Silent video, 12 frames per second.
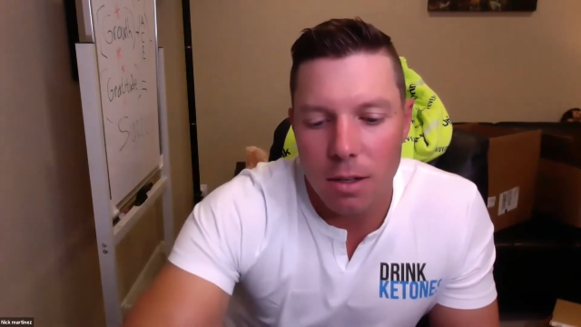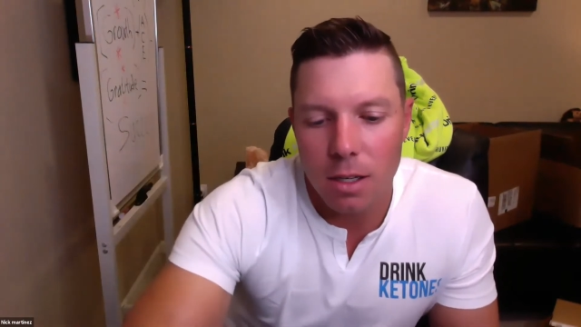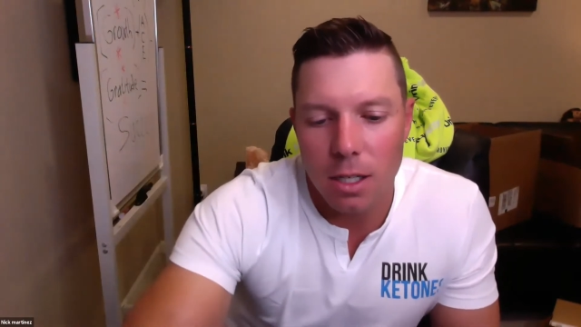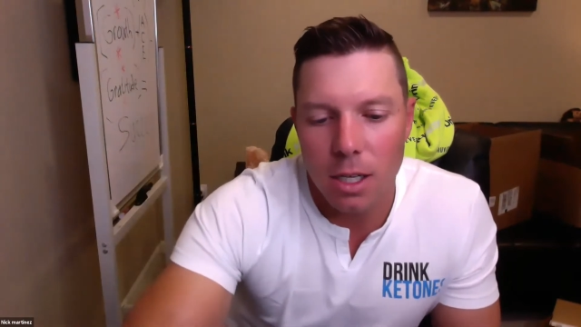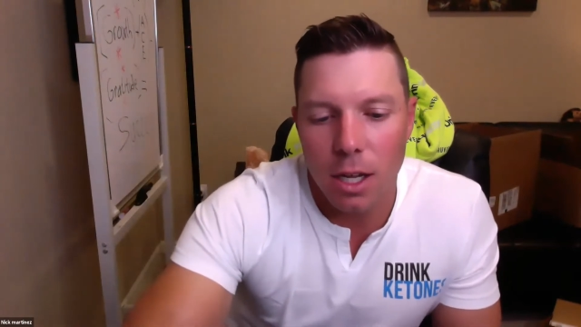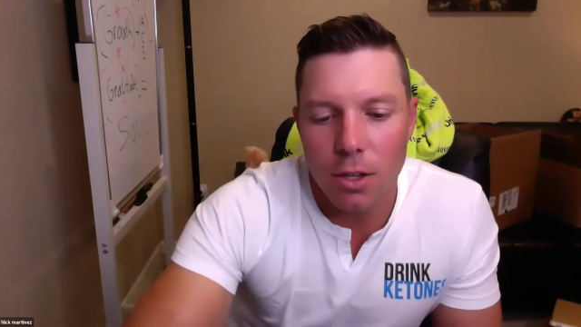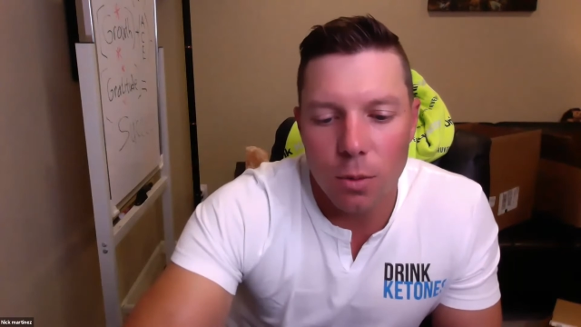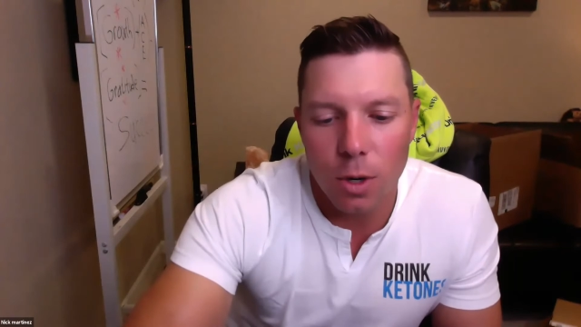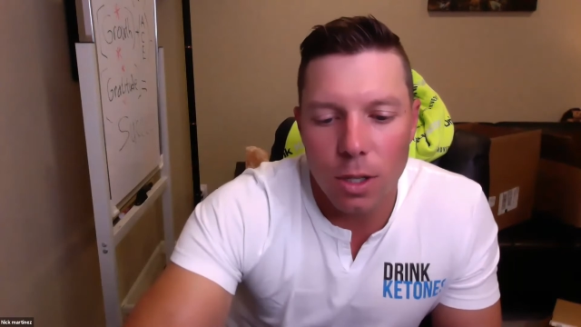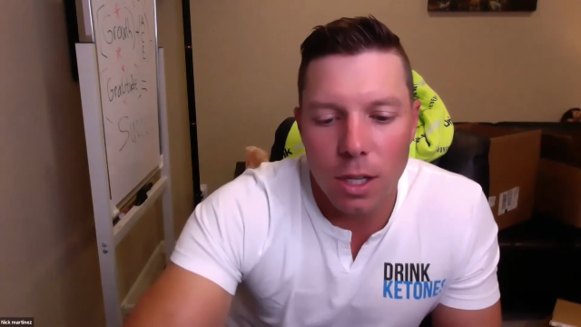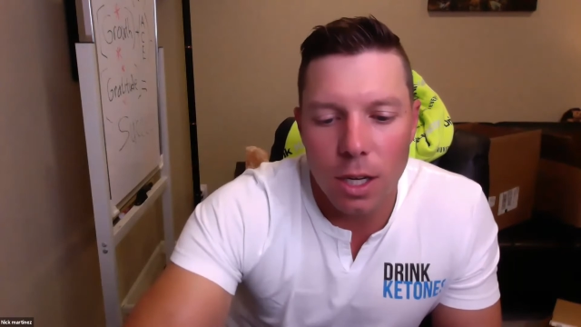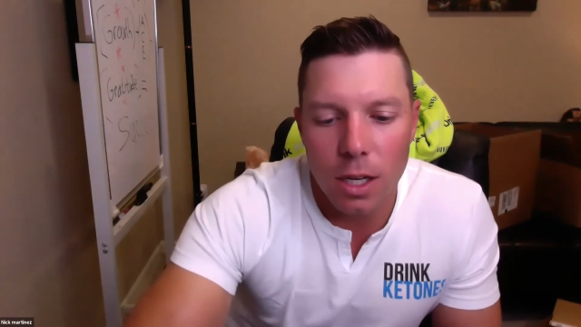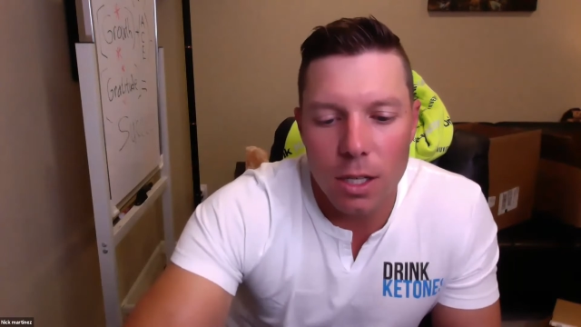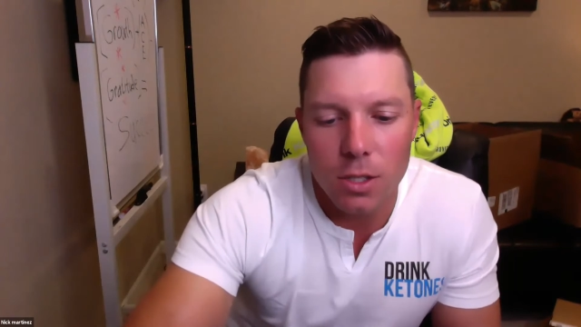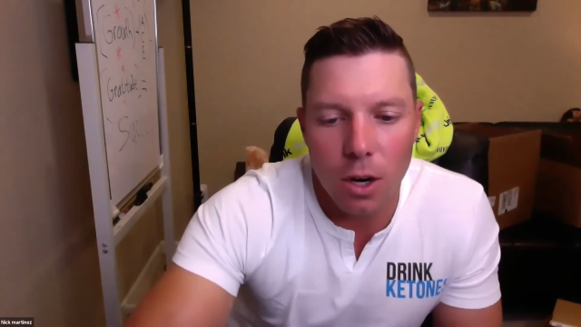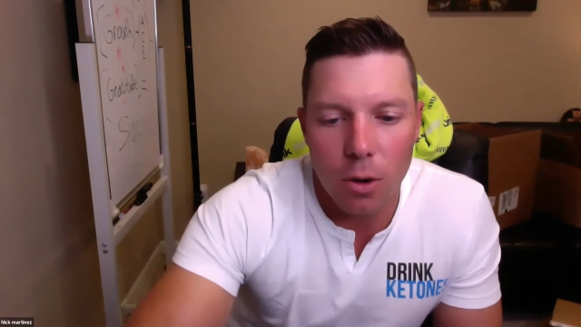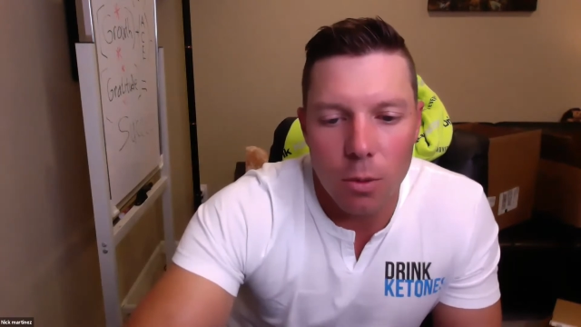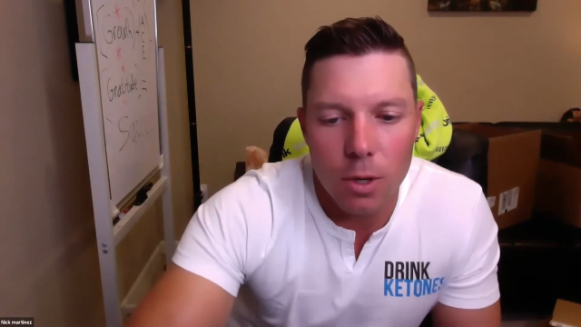Another one that is
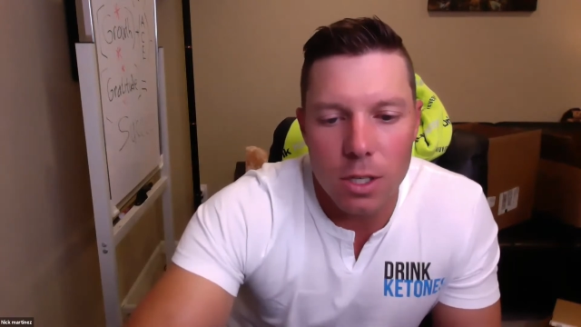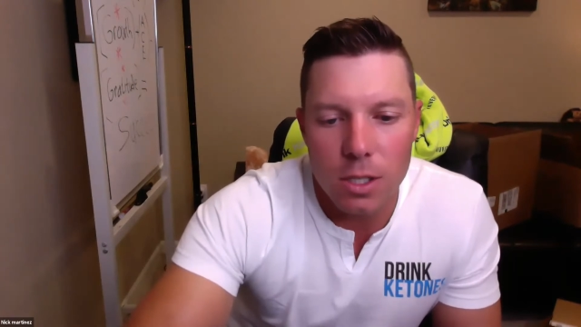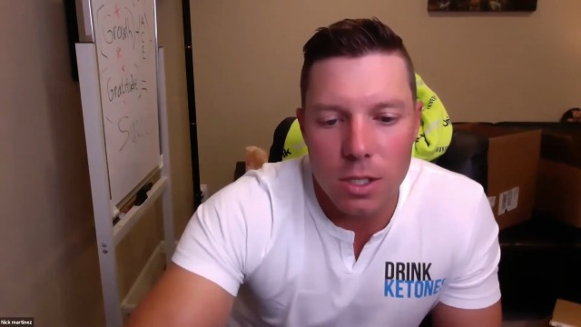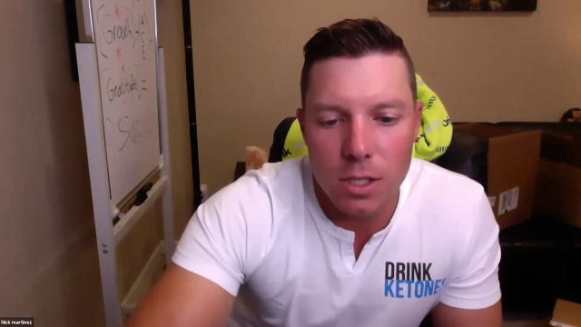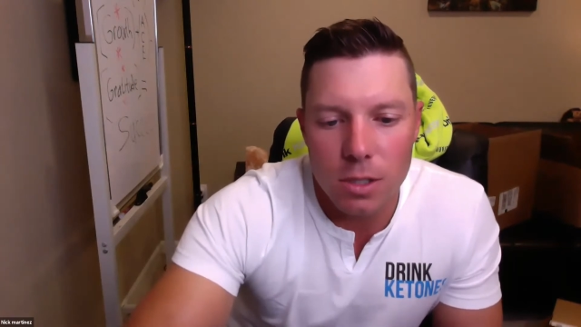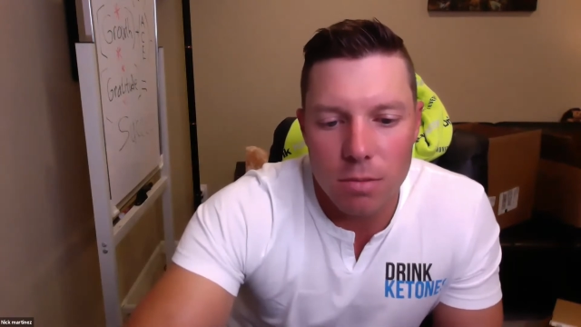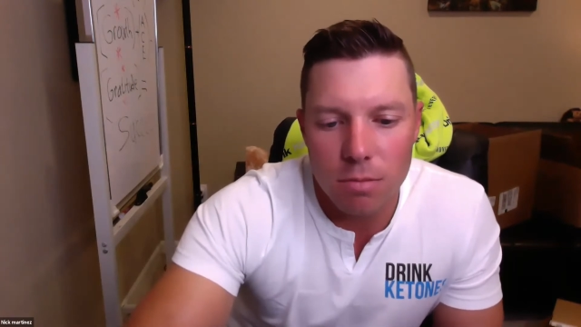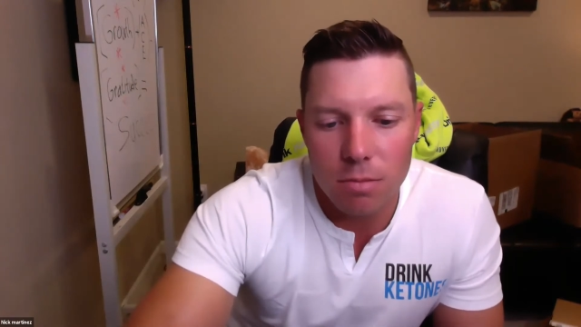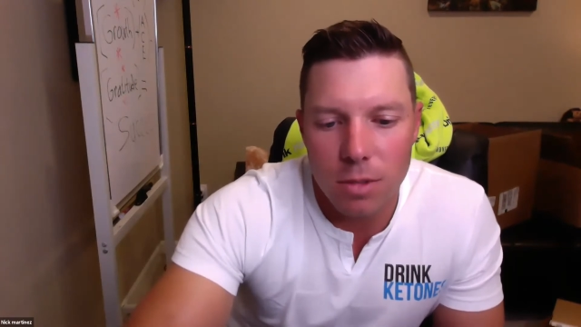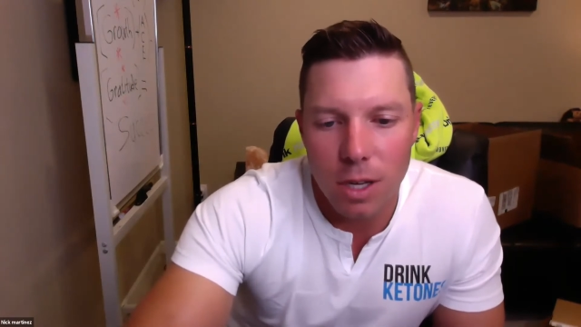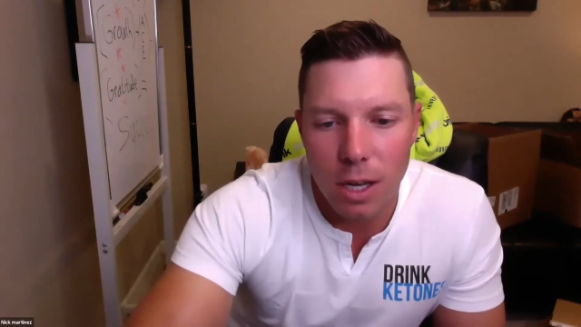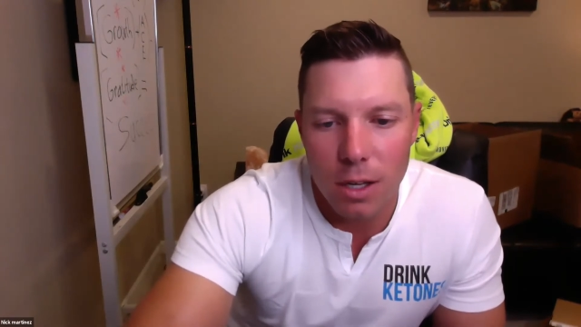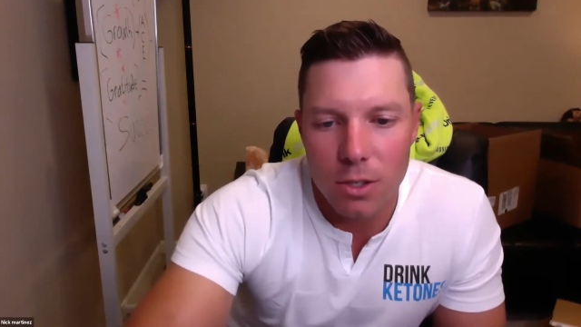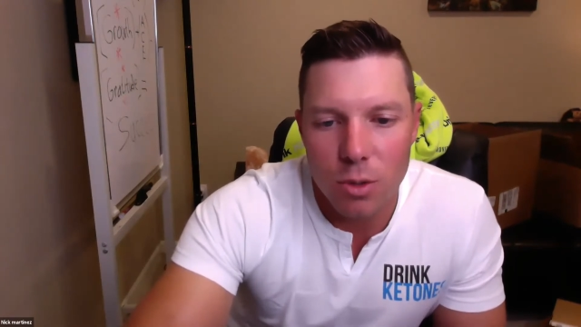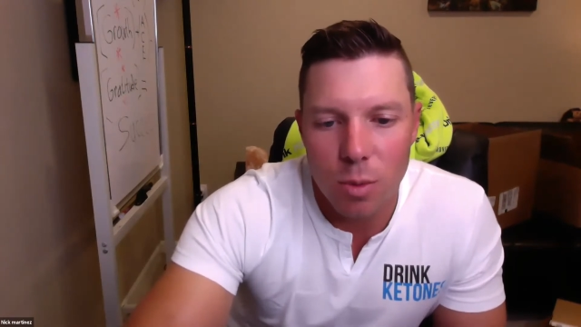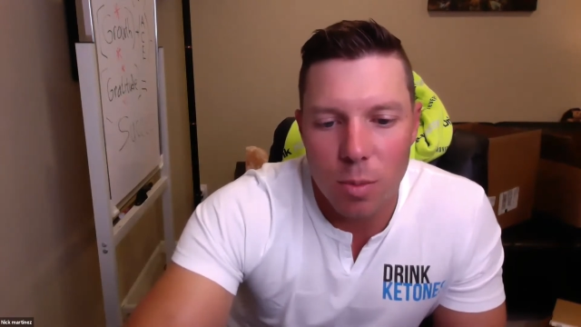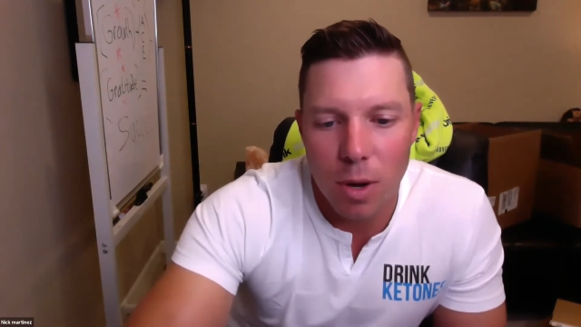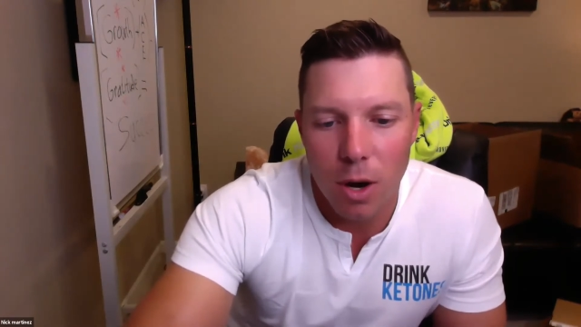always
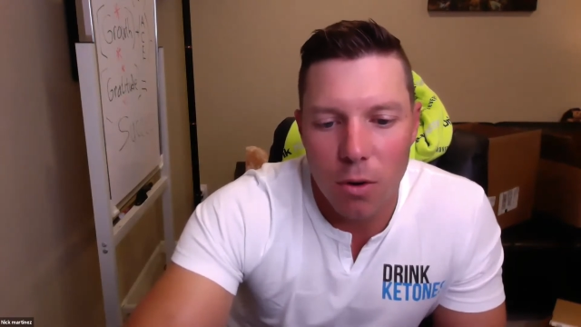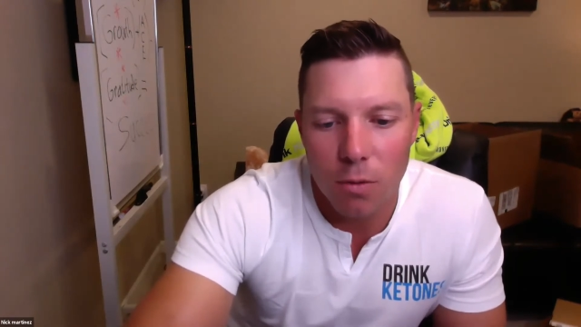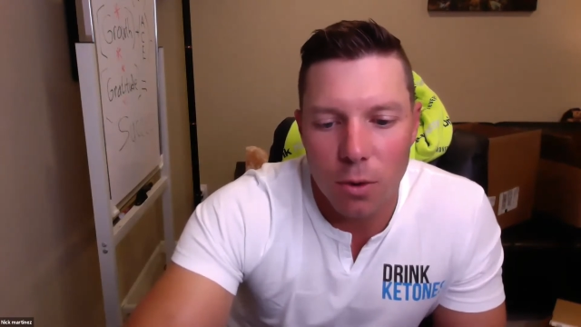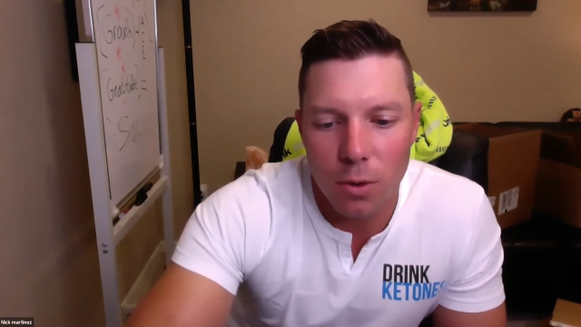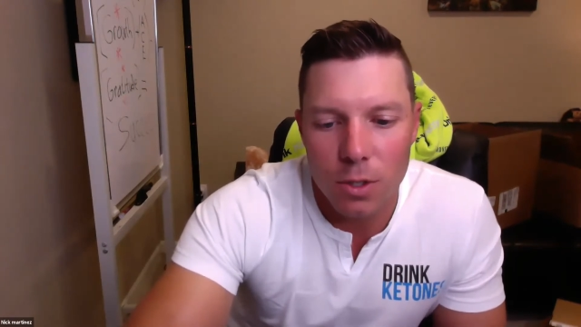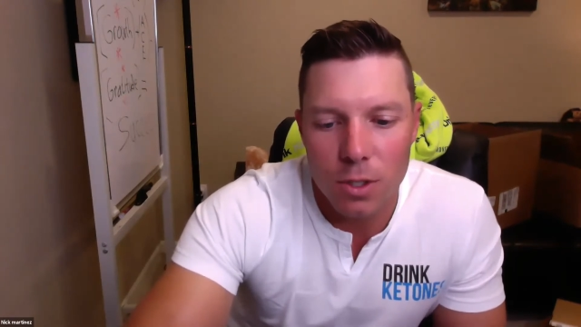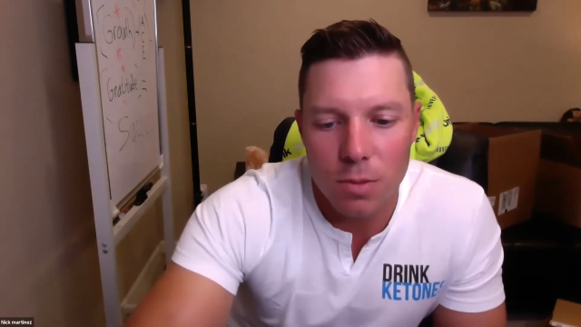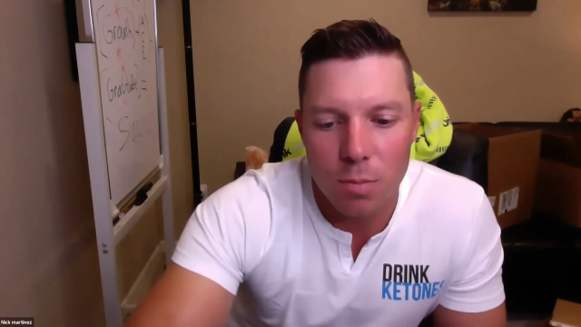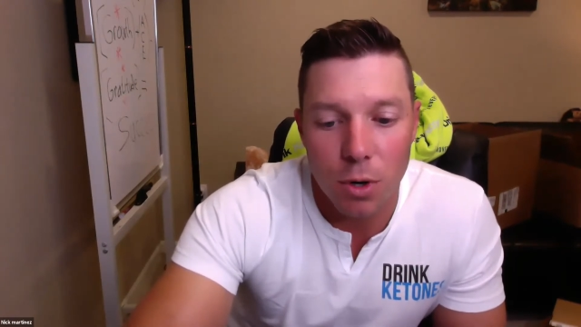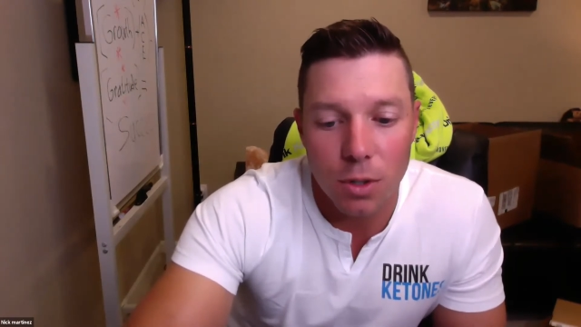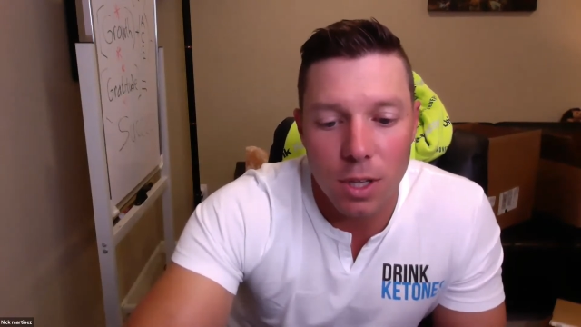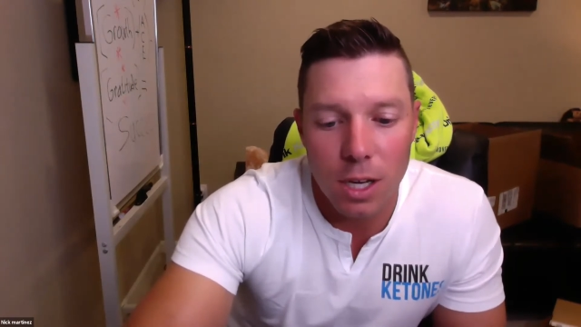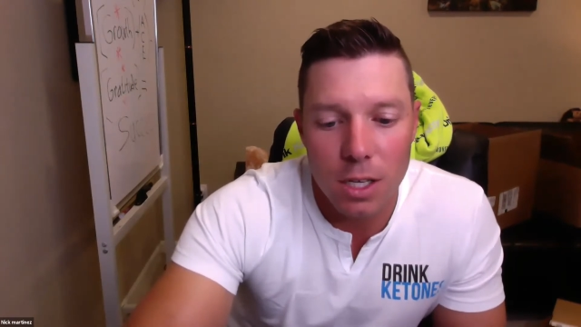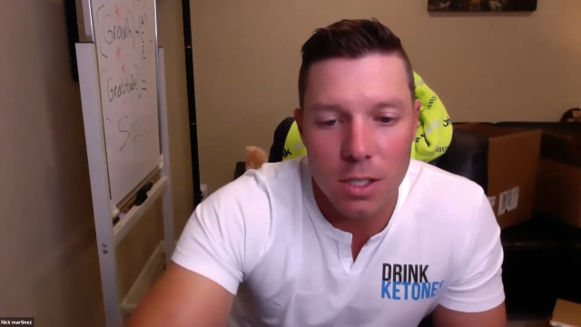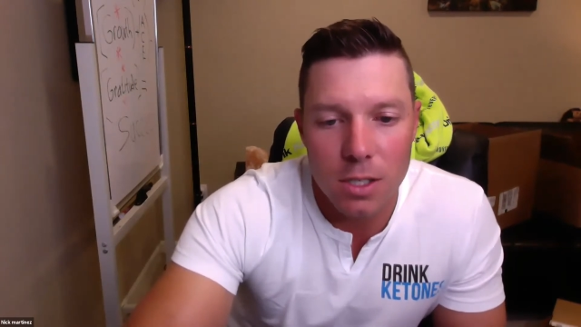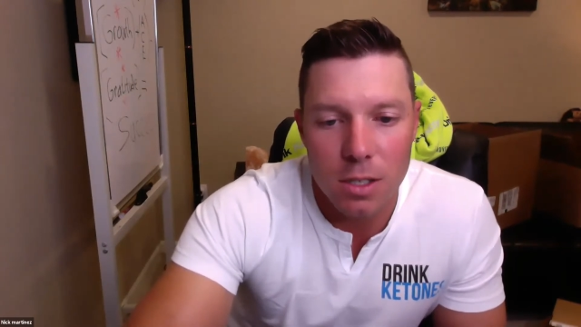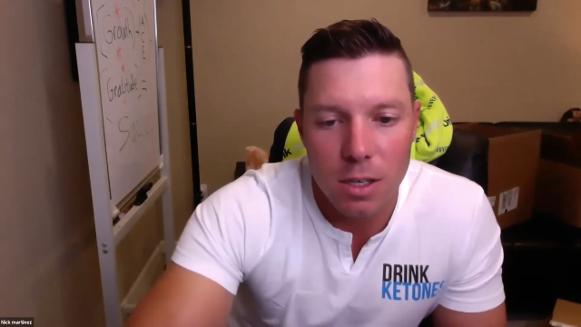super powerful is birthdays.